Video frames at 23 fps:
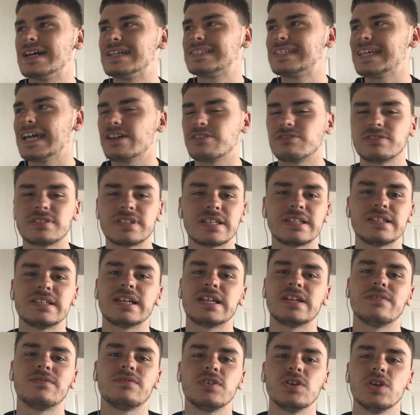Townsend
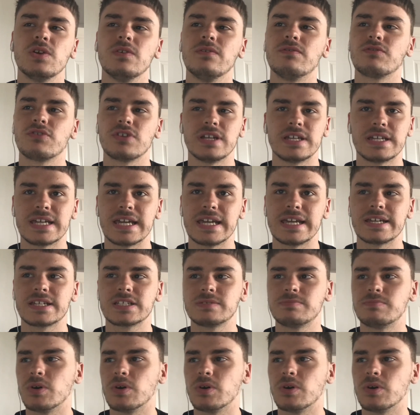had a few free kicks,